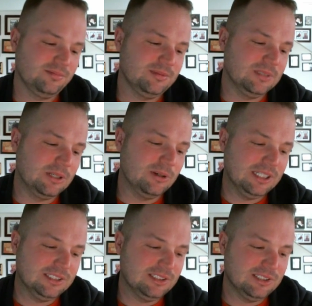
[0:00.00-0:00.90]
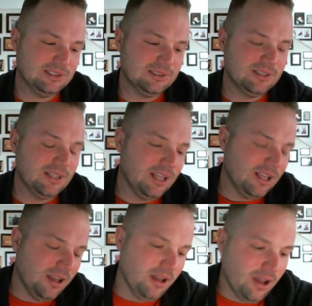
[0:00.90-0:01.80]
requests to.
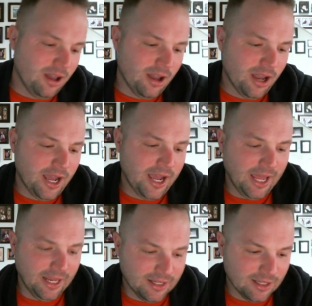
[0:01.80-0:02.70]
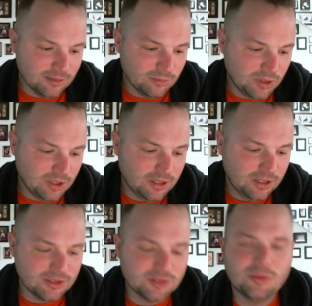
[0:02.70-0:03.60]
And
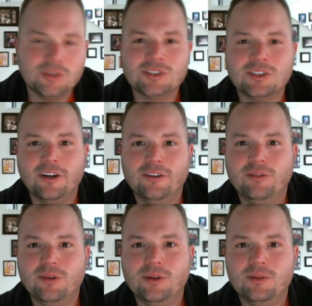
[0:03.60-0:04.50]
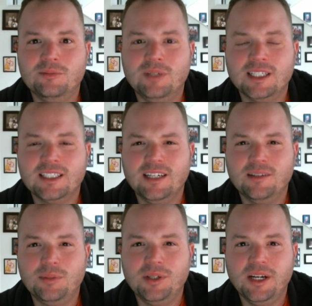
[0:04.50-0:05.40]
in the sports card forum, I kind
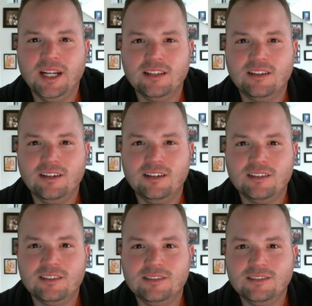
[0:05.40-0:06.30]
of put it out there,